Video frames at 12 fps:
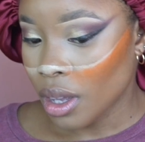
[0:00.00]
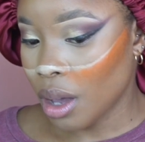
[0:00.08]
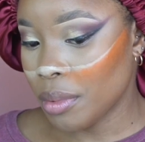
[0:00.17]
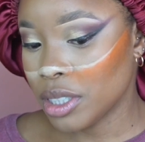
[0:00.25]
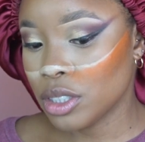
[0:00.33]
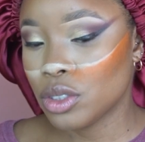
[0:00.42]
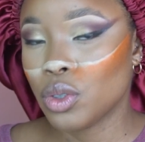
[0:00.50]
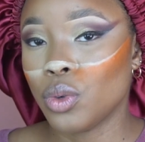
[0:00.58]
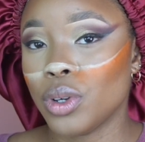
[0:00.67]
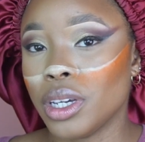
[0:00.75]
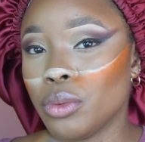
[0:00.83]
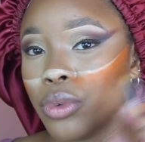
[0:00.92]
I might just
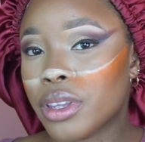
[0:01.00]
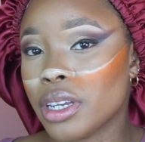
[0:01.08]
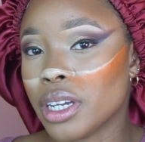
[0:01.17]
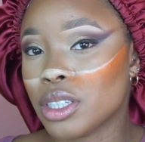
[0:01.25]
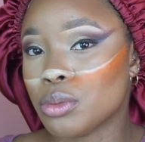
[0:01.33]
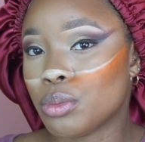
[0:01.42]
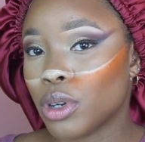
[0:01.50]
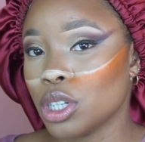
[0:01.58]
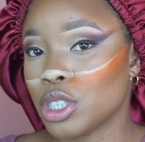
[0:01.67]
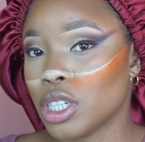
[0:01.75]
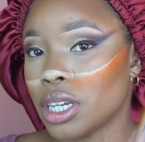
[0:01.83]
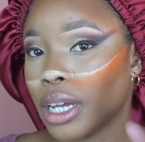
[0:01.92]
go in with the next
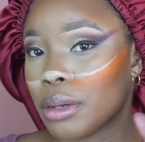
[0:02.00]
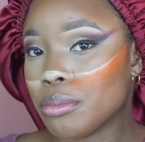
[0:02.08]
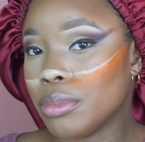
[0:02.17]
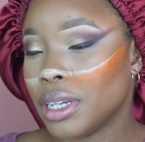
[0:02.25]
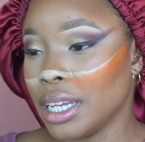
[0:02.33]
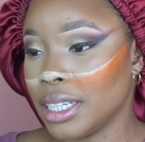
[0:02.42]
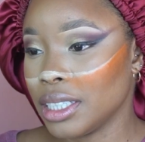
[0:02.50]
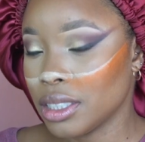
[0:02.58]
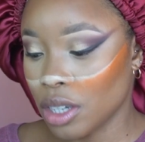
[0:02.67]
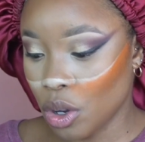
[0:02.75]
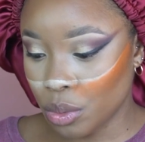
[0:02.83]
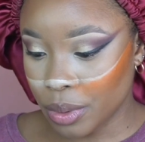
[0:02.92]
brush and like blend
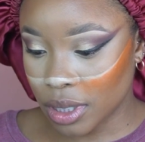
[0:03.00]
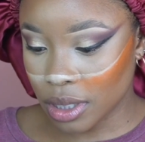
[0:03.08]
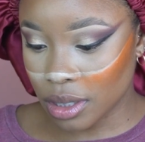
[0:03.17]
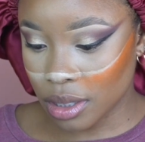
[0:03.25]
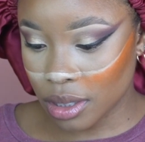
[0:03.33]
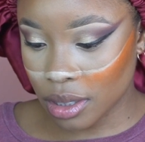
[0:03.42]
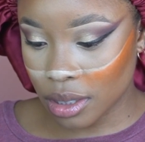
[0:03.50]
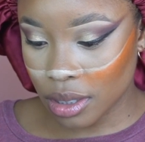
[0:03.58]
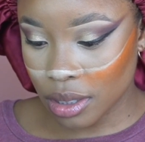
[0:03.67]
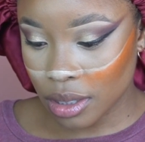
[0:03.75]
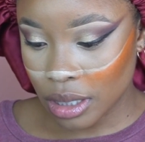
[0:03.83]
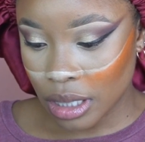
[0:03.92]
it out, because
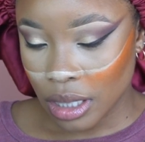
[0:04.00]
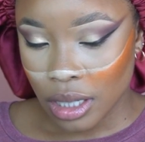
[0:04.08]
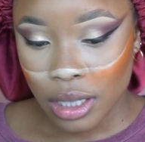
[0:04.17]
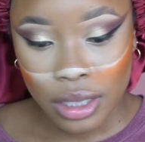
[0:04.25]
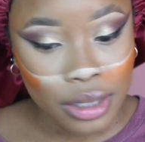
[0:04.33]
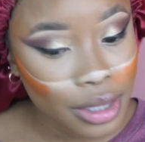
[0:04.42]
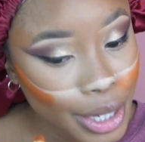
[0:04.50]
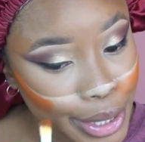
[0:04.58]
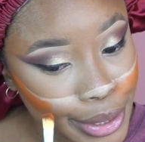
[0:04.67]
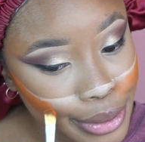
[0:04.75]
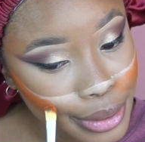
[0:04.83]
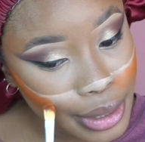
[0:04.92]
listen,